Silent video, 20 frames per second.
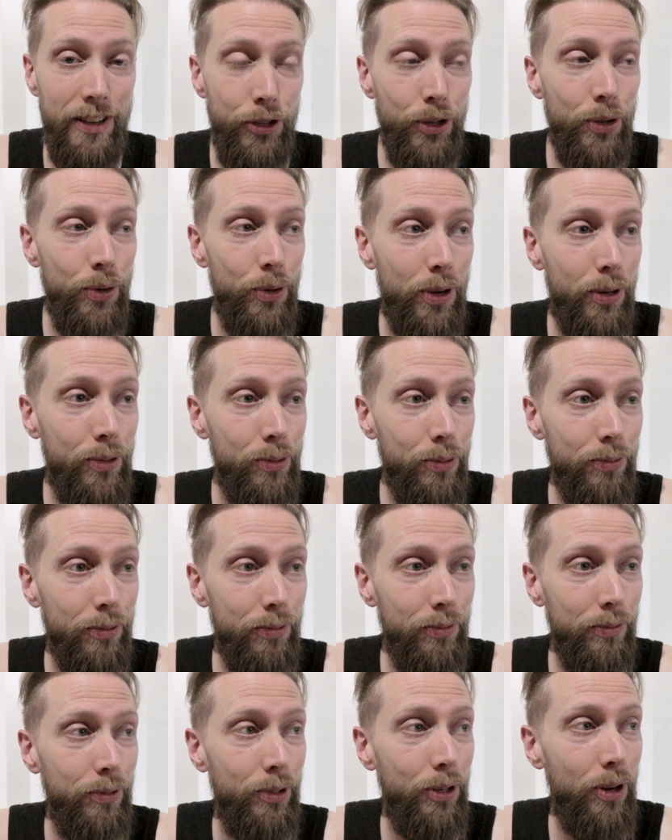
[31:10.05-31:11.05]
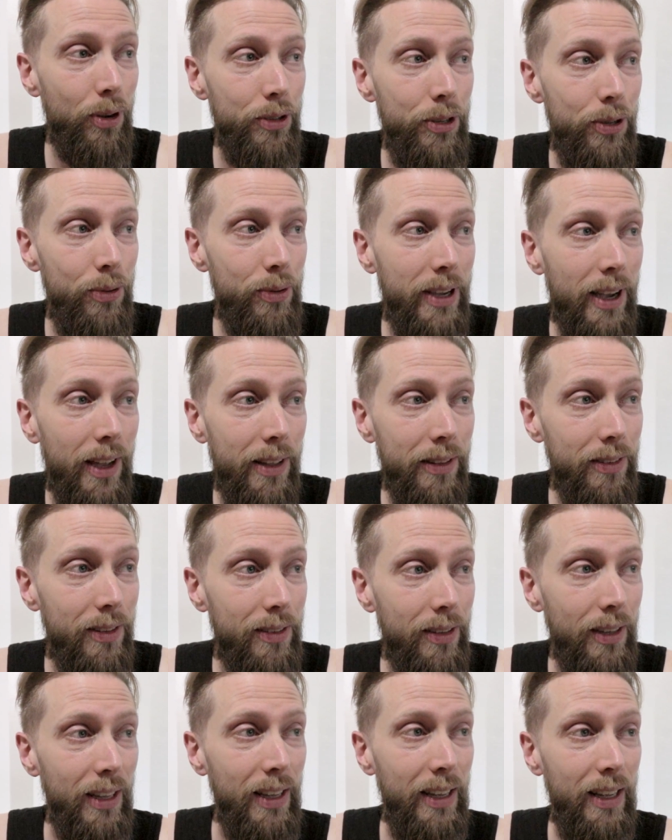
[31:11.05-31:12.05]
You don't, you know, you can't
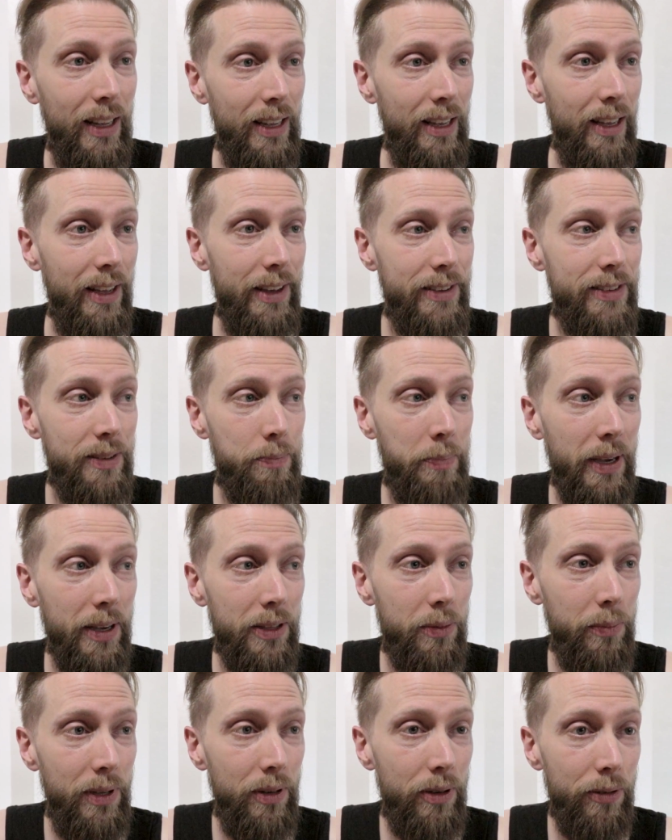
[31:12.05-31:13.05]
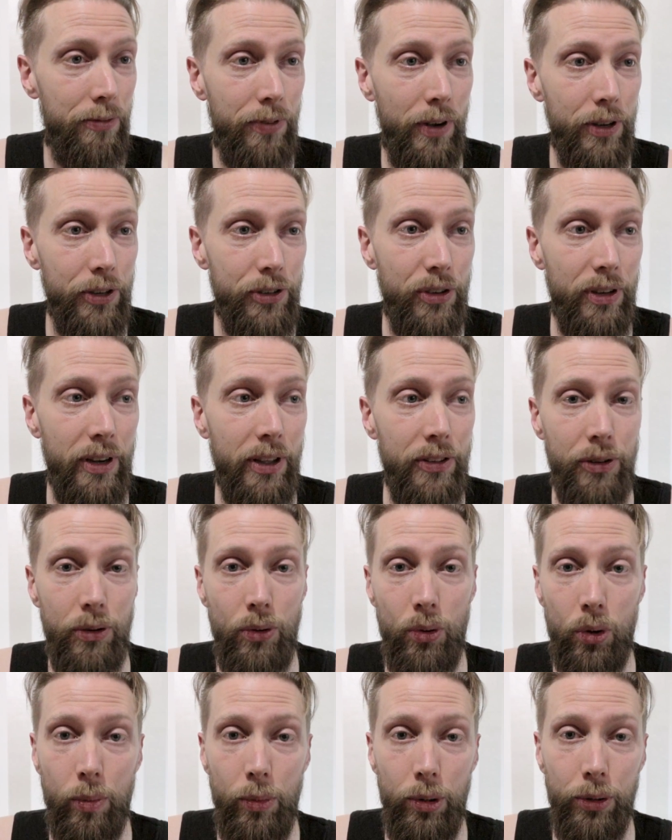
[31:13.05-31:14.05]
expect me to function as a
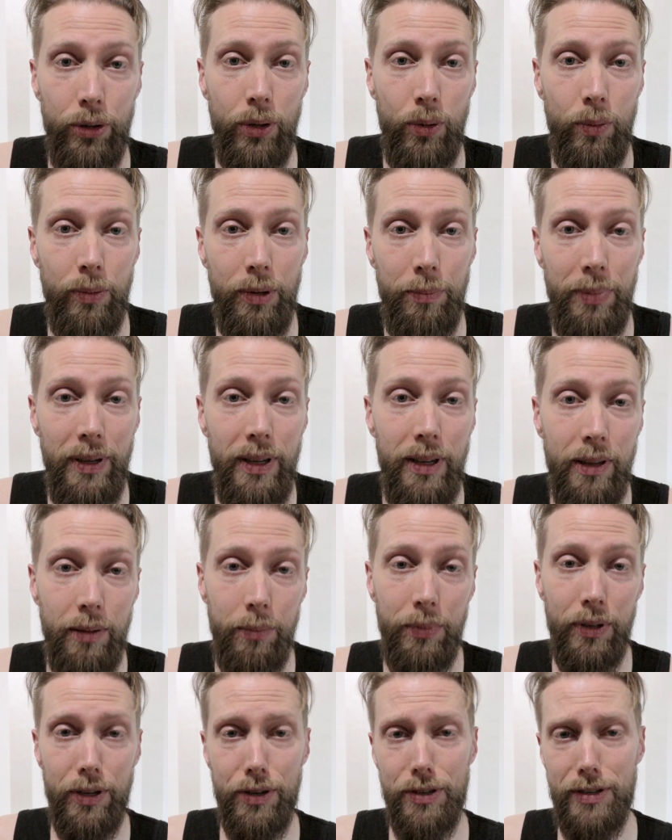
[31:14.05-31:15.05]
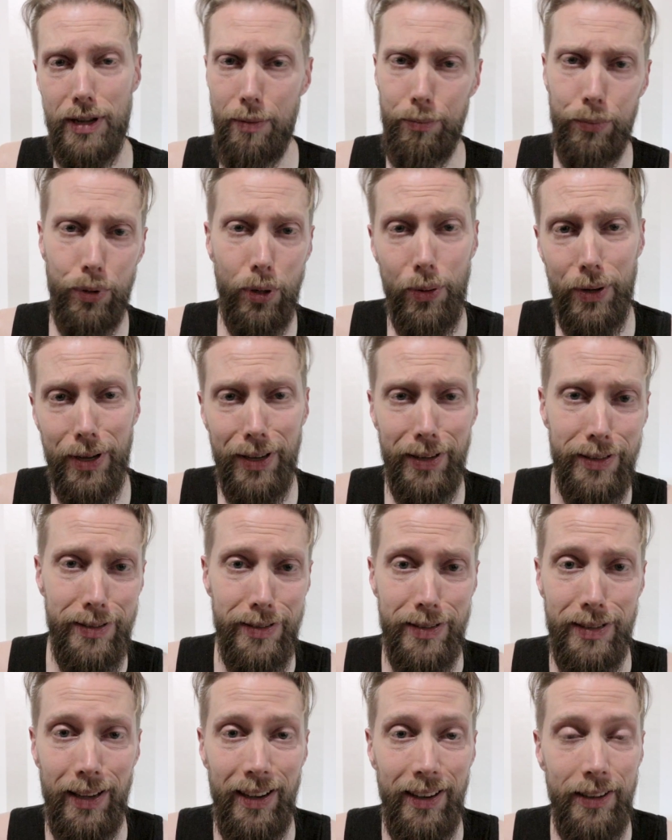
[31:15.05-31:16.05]
normal human being because I'm broken
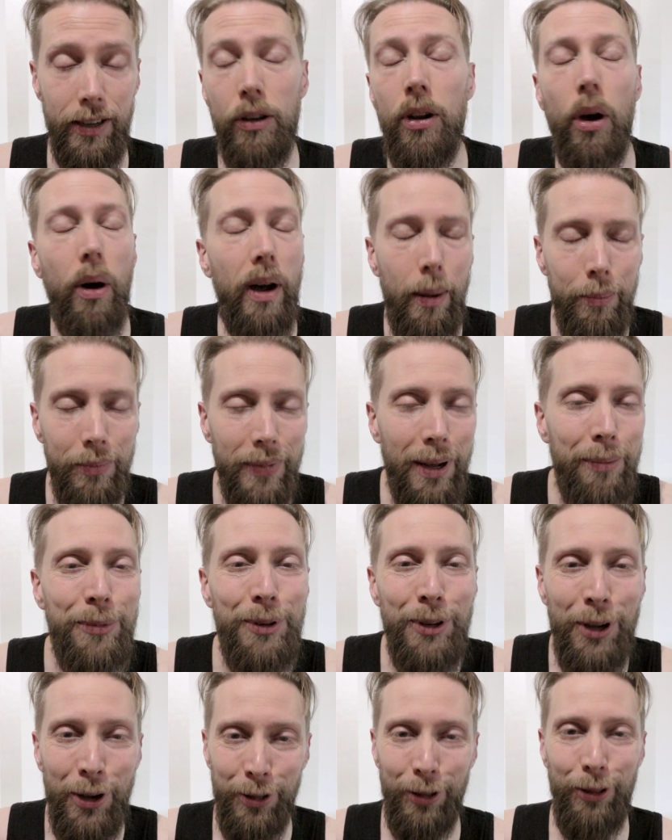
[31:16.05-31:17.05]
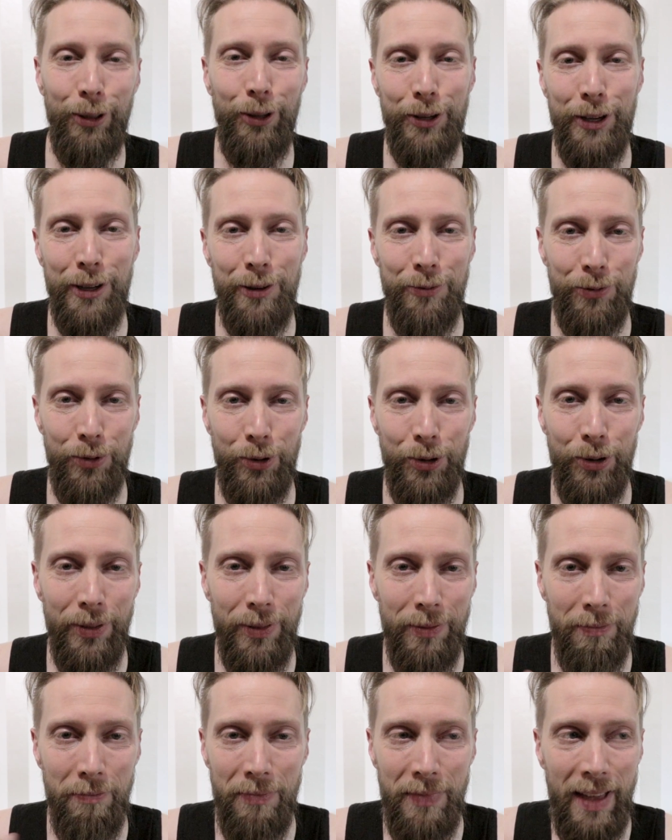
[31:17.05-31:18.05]
inside. No, I'm, I'm not looking for
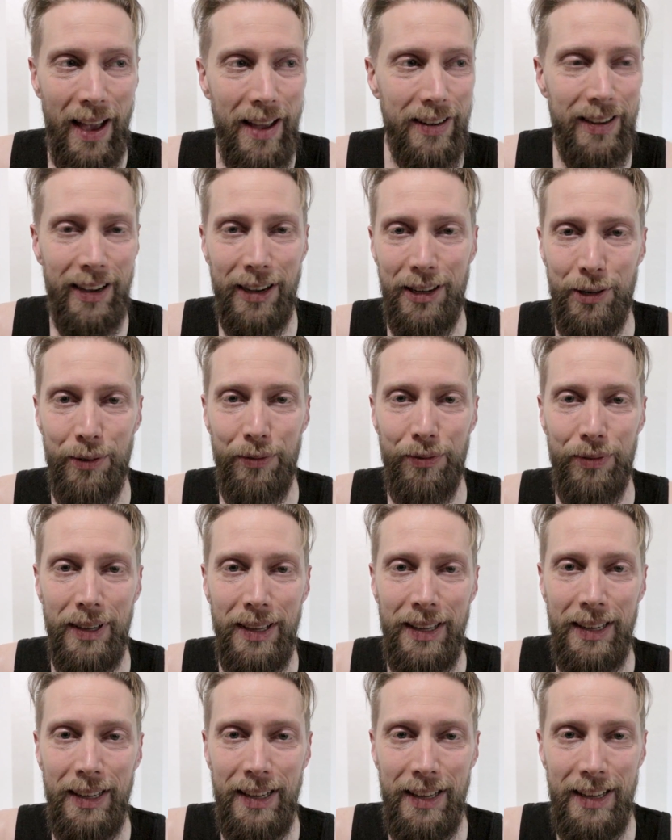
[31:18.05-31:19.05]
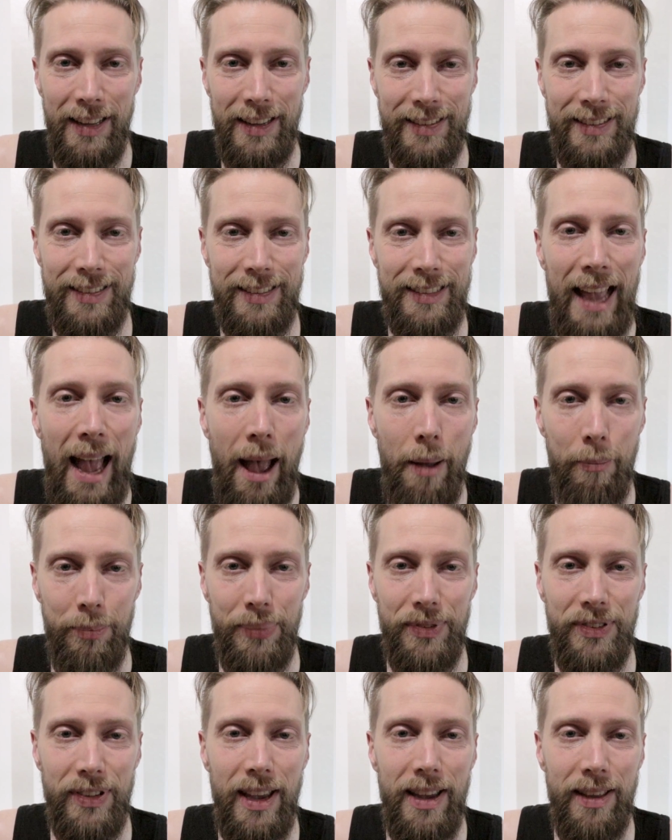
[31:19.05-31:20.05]
that kind of stamp
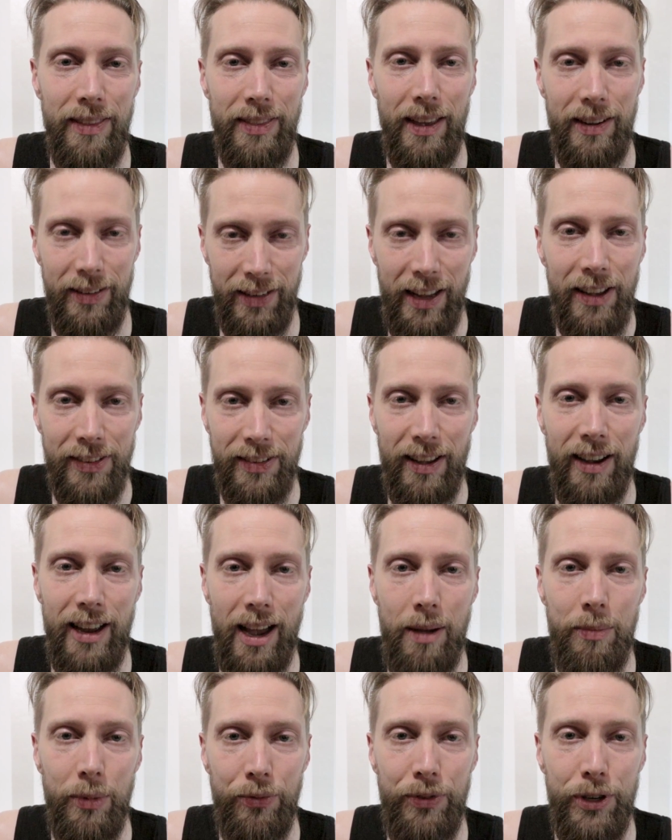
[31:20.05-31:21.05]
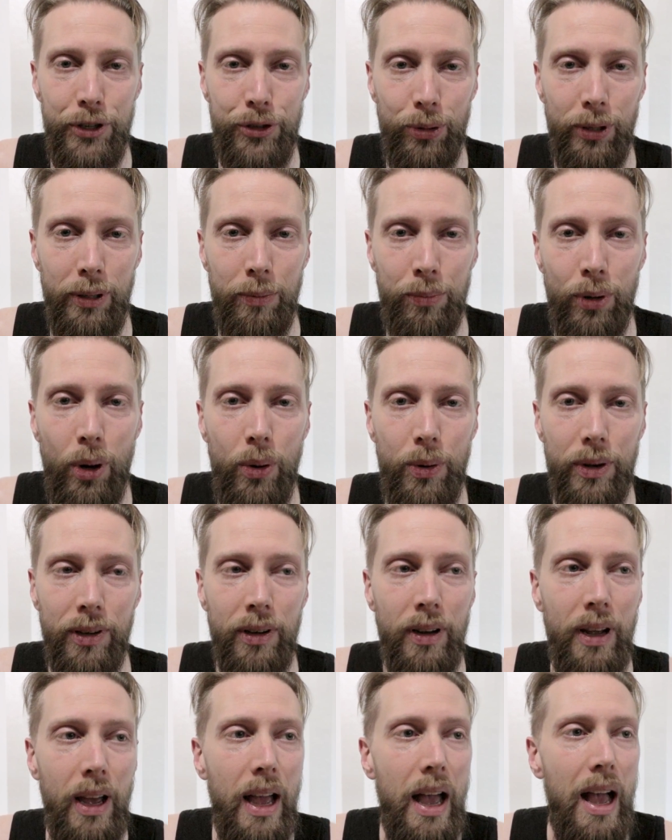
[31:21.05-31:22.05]
saying that, yes, I am officially broken.
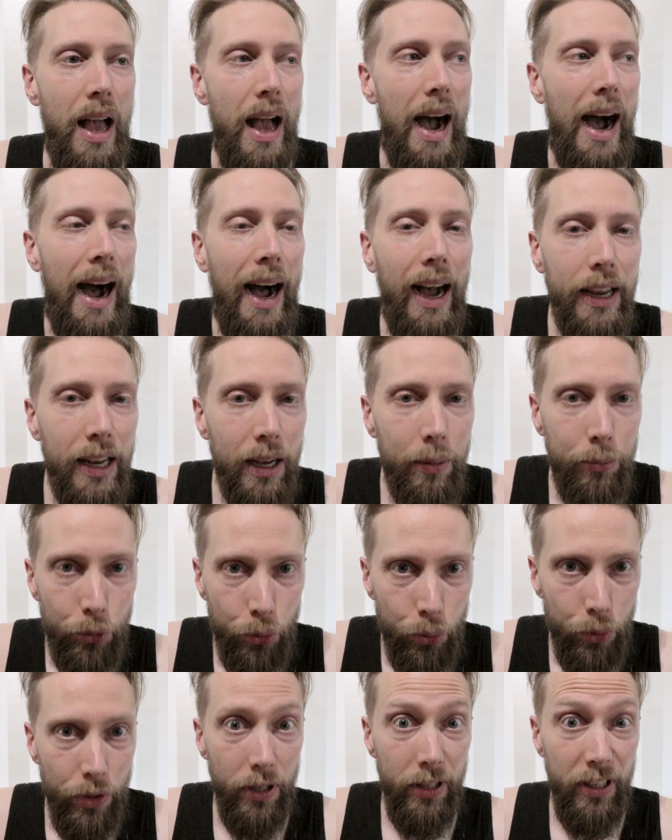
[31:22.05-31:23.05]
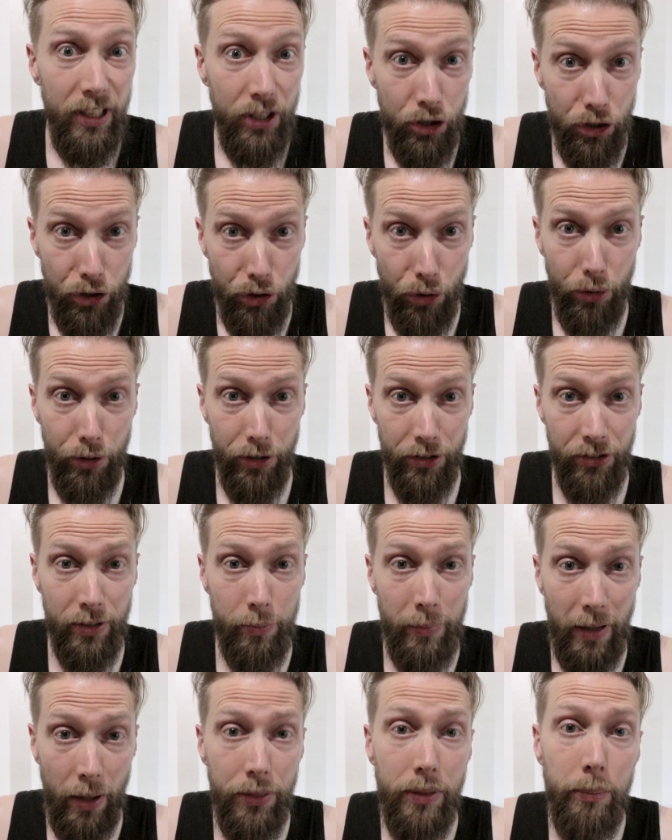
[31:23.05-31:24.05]
I am really curious
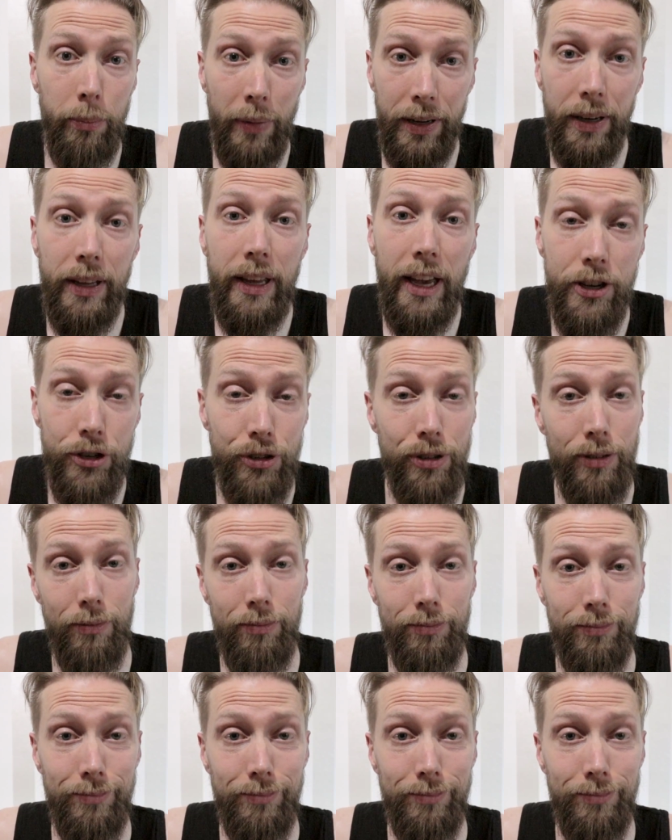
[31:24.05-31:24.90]
about the medication.